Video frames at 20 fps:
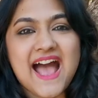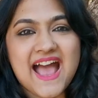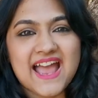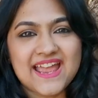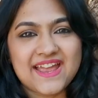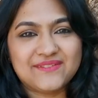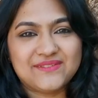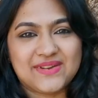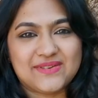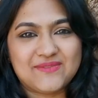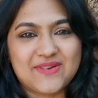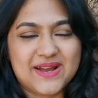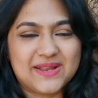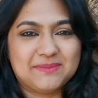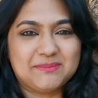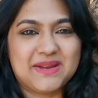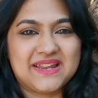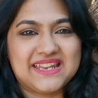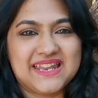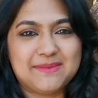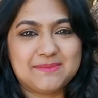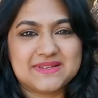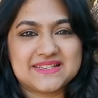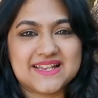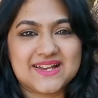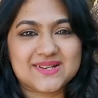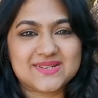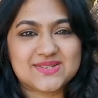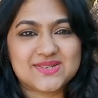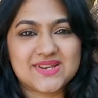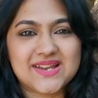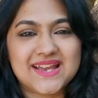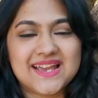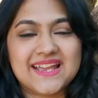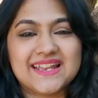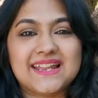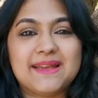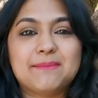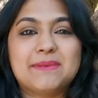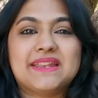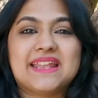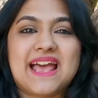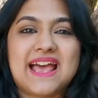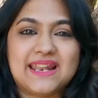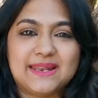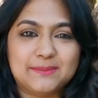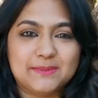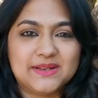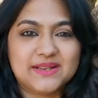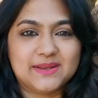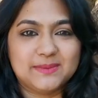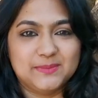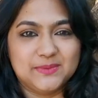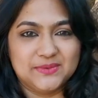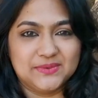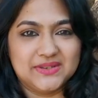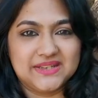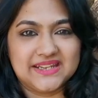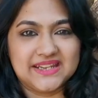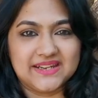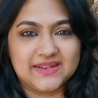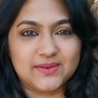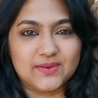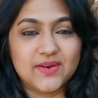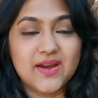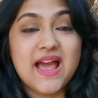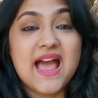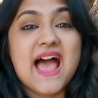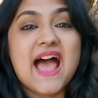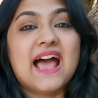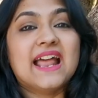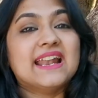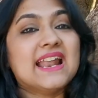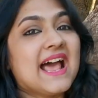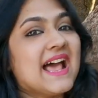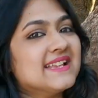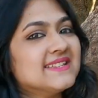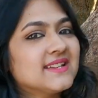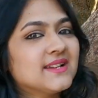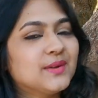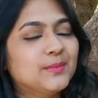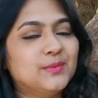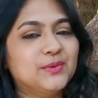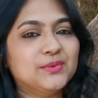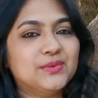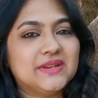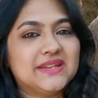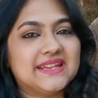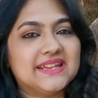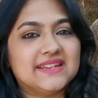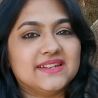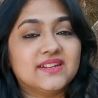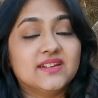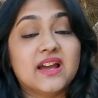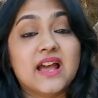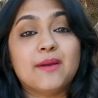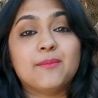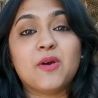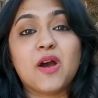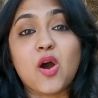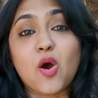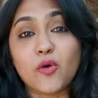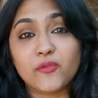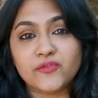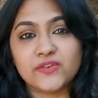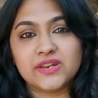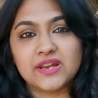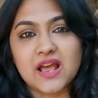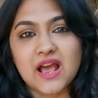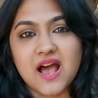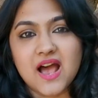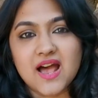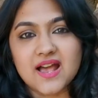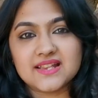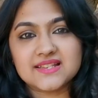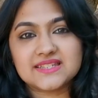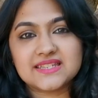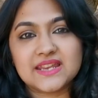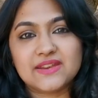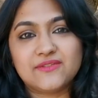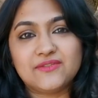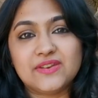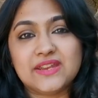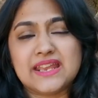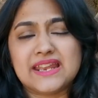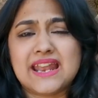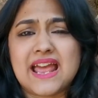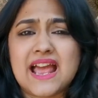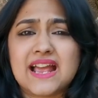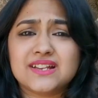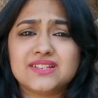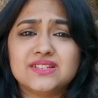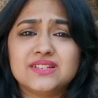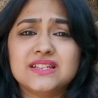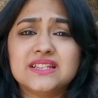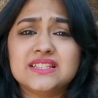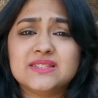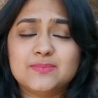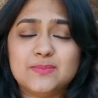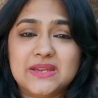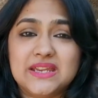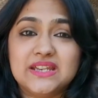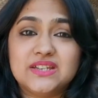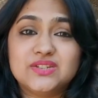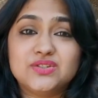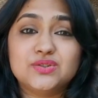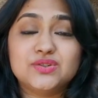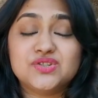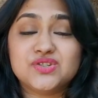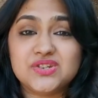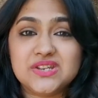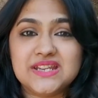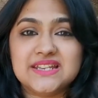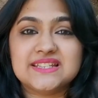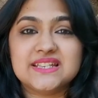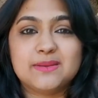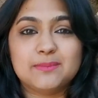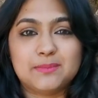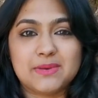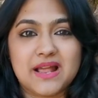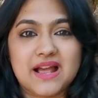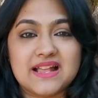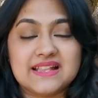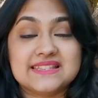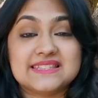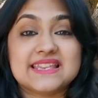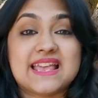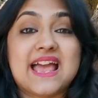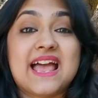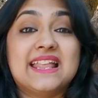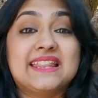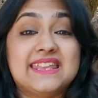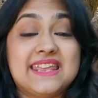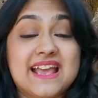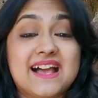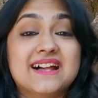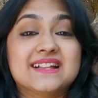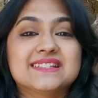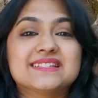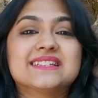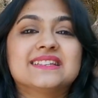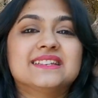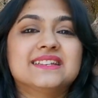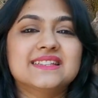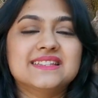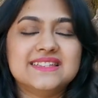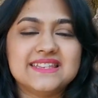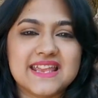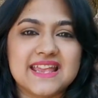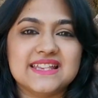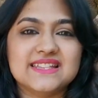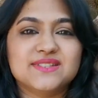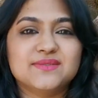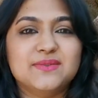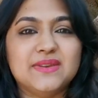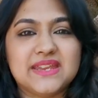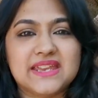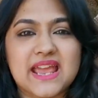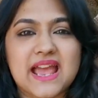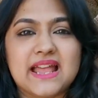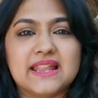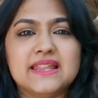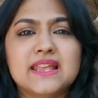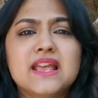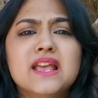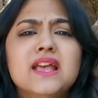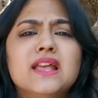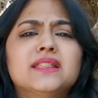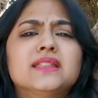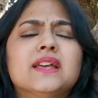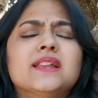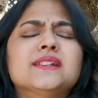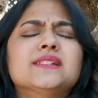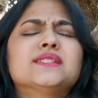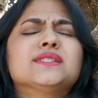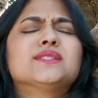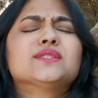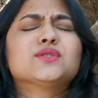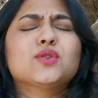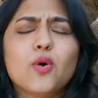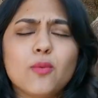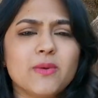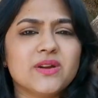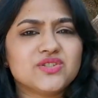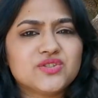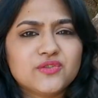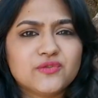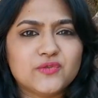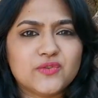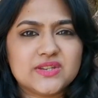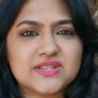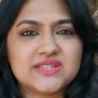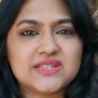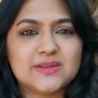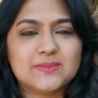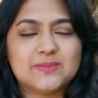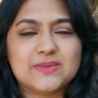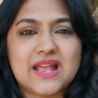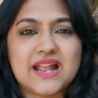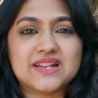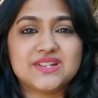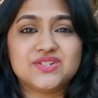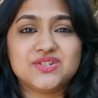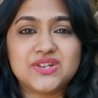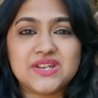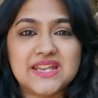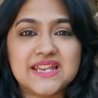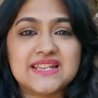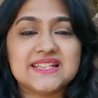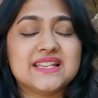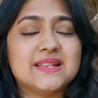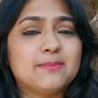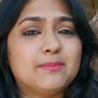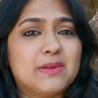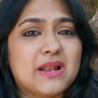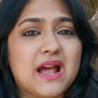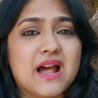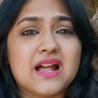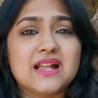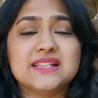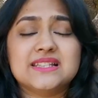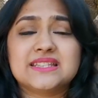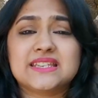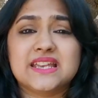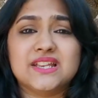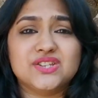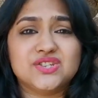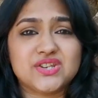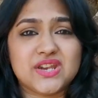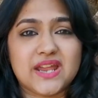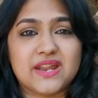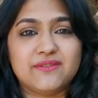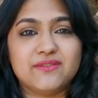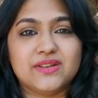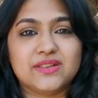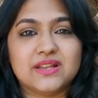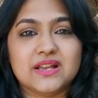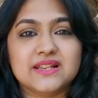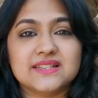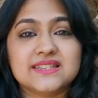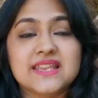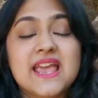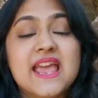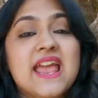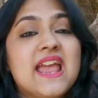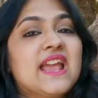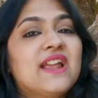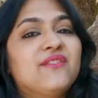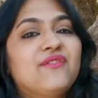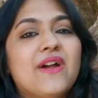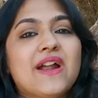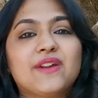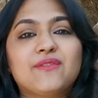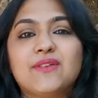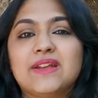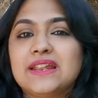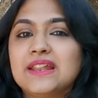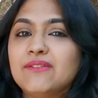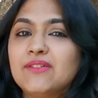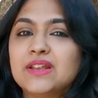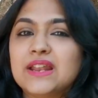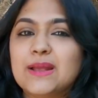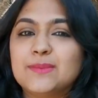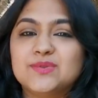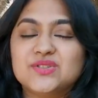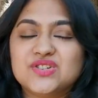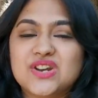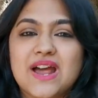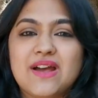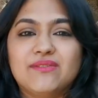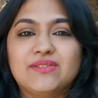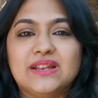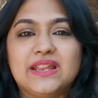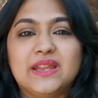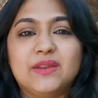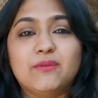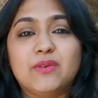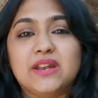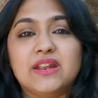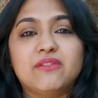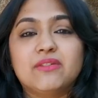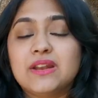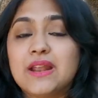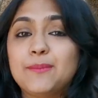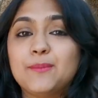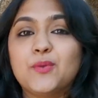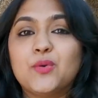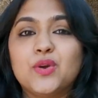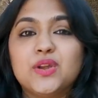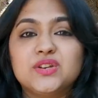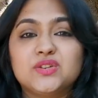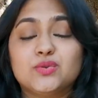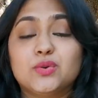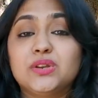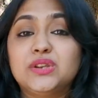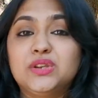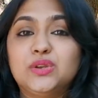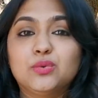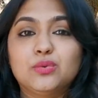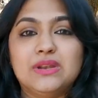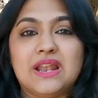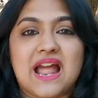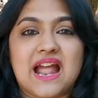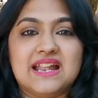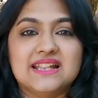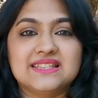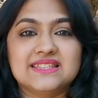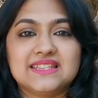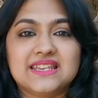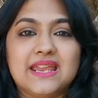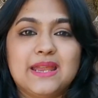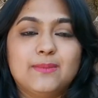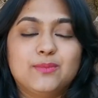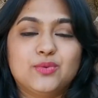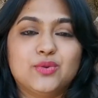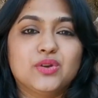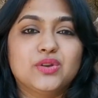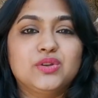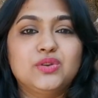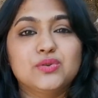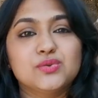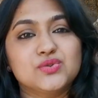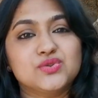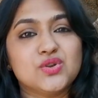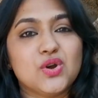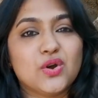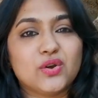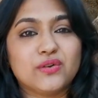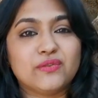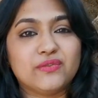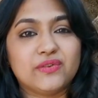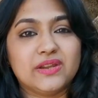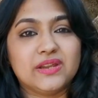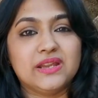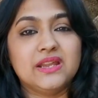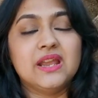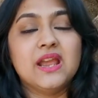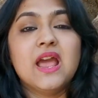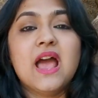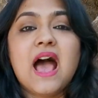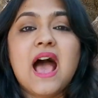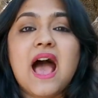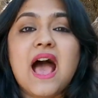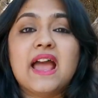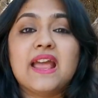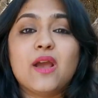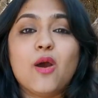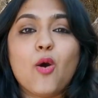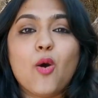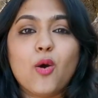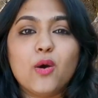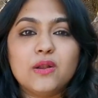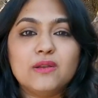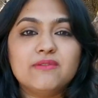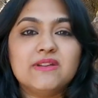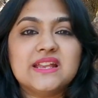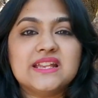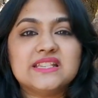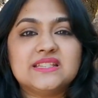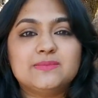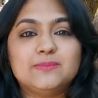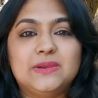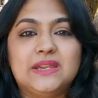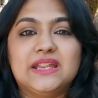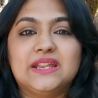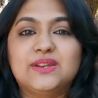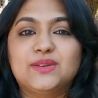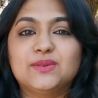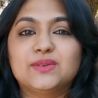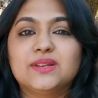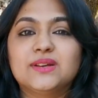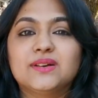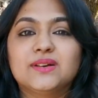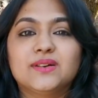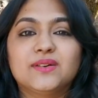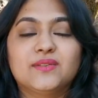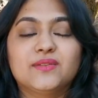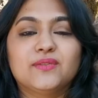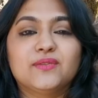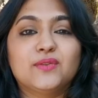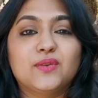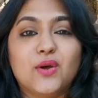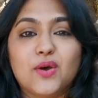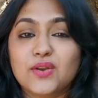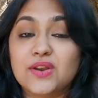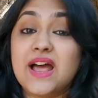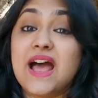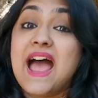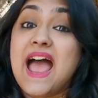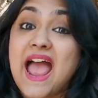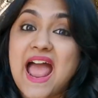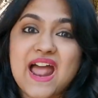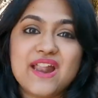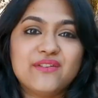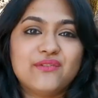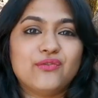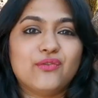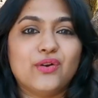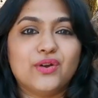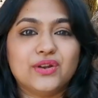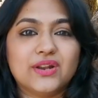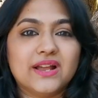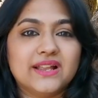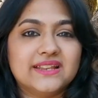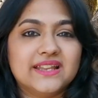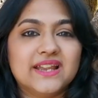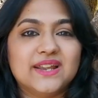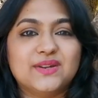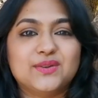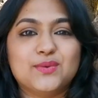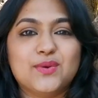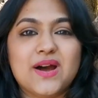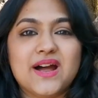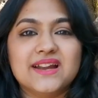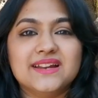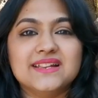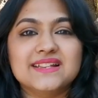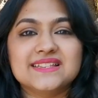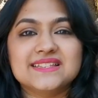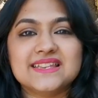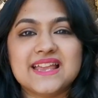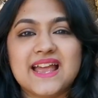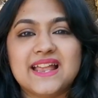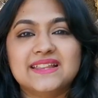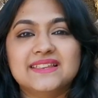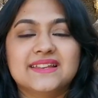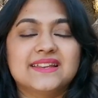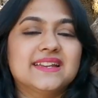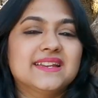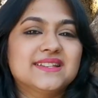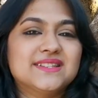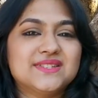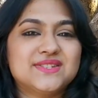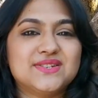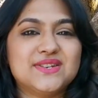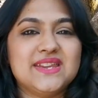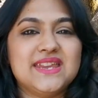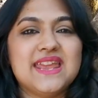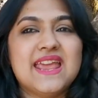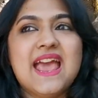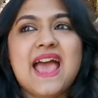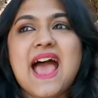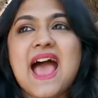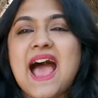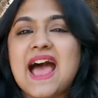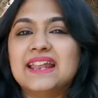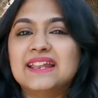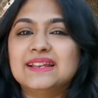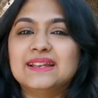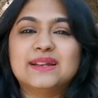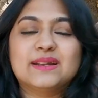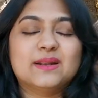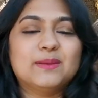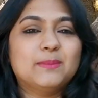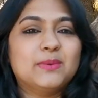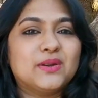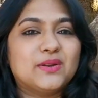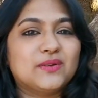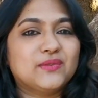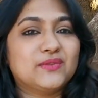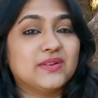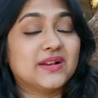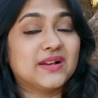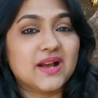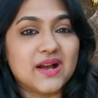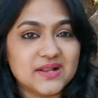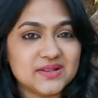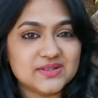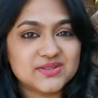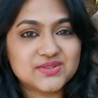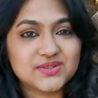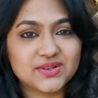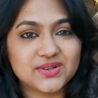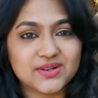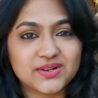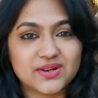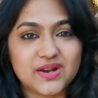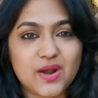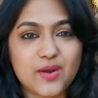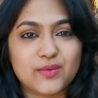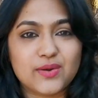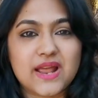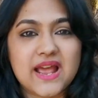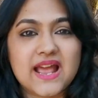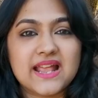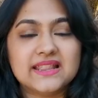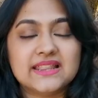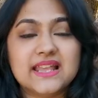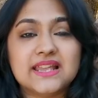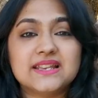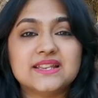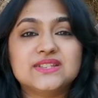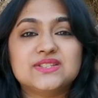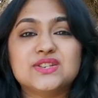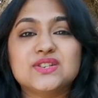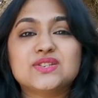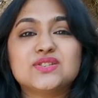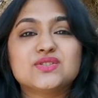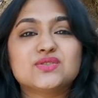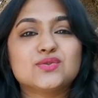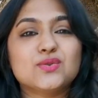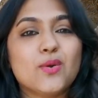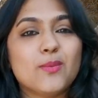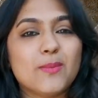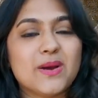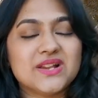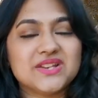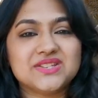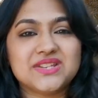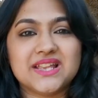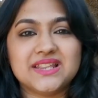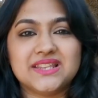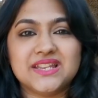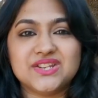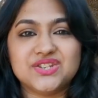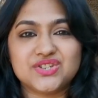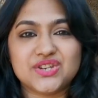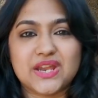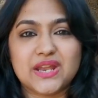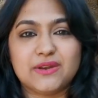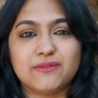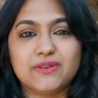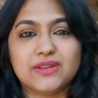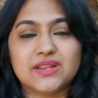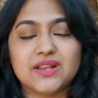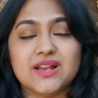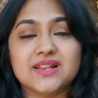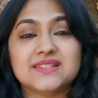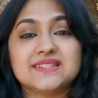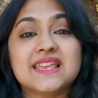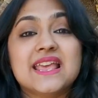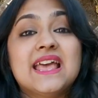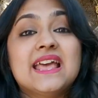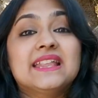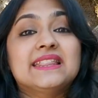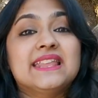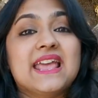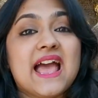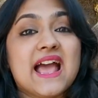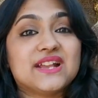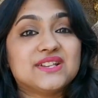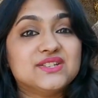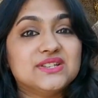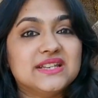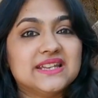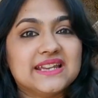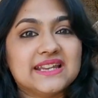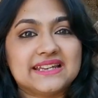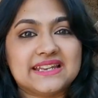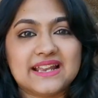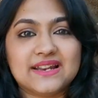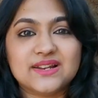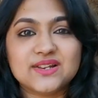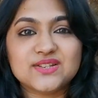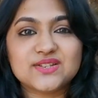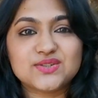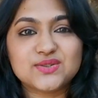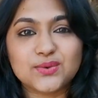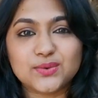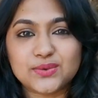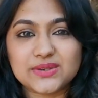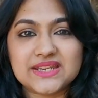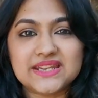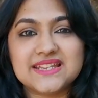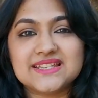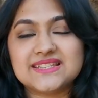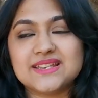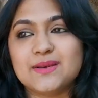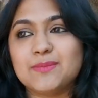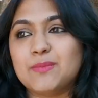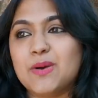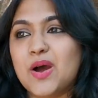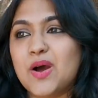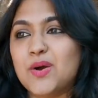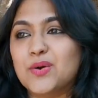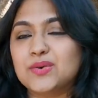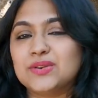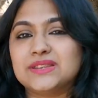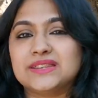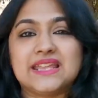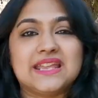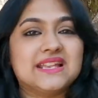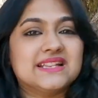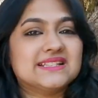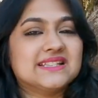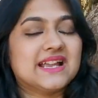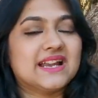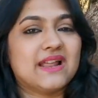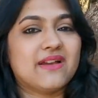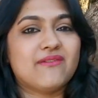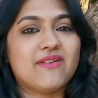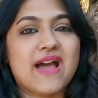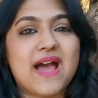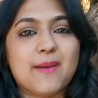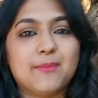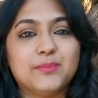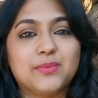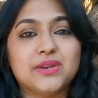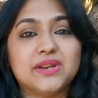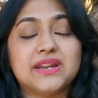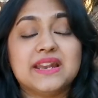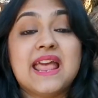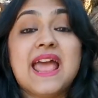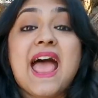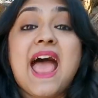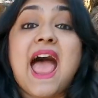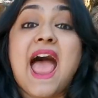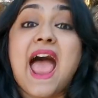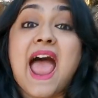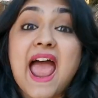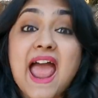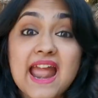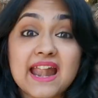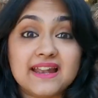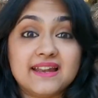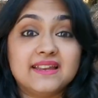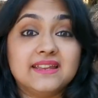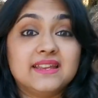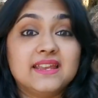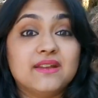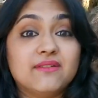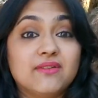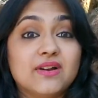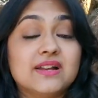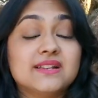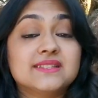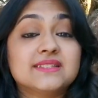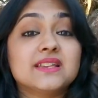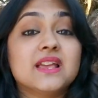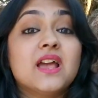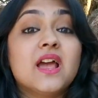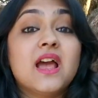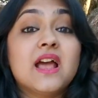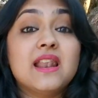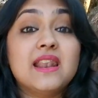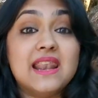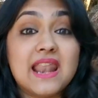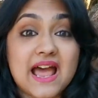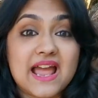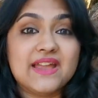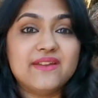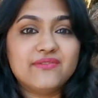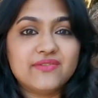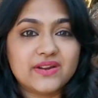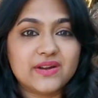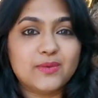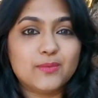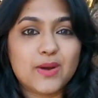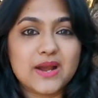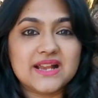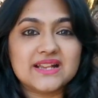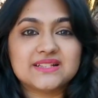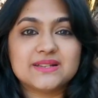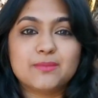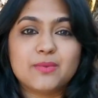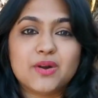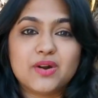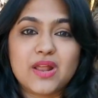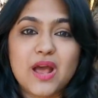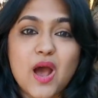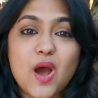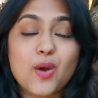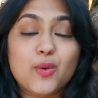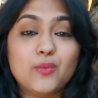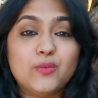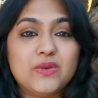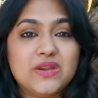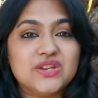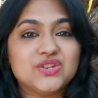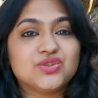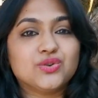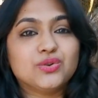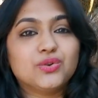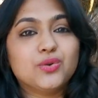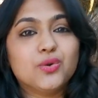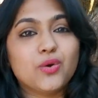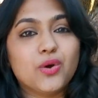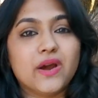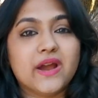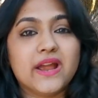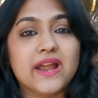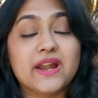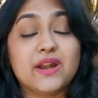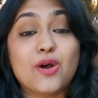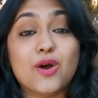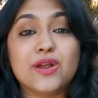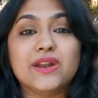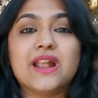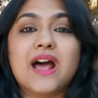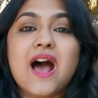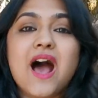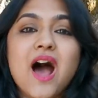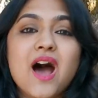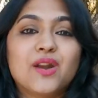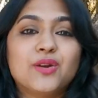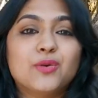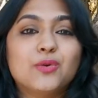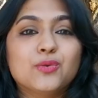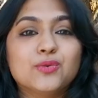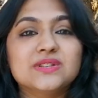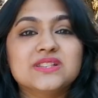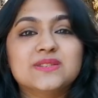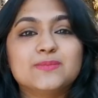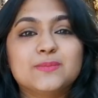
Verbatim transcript: Hi everyone, my name is Akshaya and I'm an animal communicator. And as a communicator, I'm often asked if we can actually speak to trees and plants. And the answer is yes, we can. There is so much of wisdom that trees and plants can share with us. In fact, whenever I'm traveling, whenever I'm going to a new landscape, to a new geography, I always speak to the flora and fauna there to understand the history and a little bit of the culture around. And there is just so much that they share with us. They actually can tell us stories stories about things that have happened and give us life advice about how we should go ahead on our own